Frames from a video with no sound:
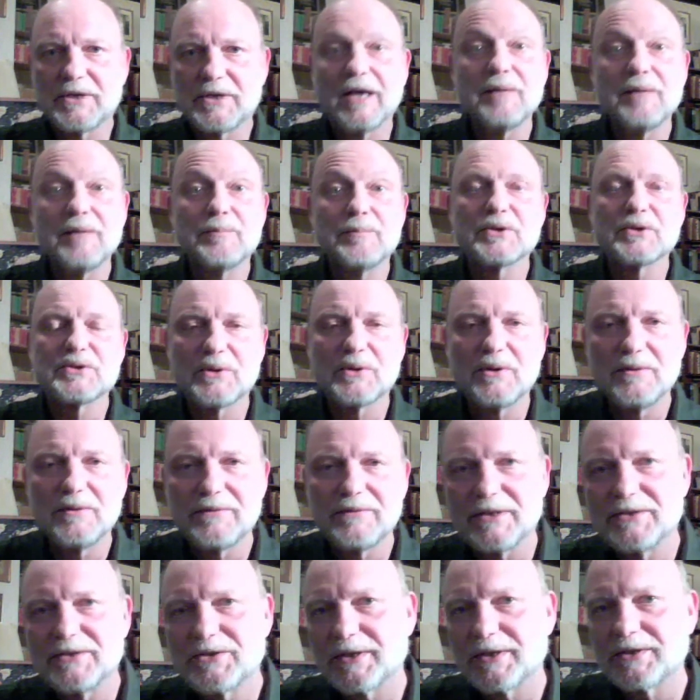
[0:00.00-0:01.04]

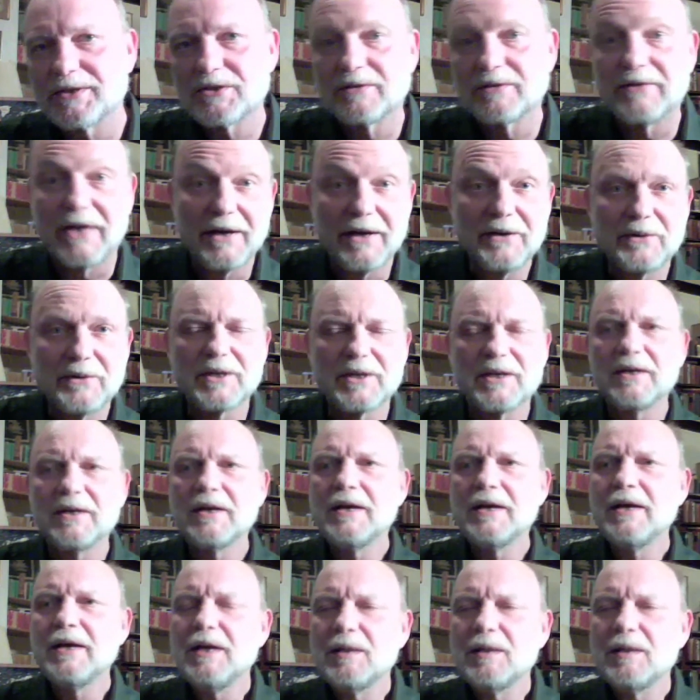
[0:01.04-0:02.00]
hypertrophied sense of irony,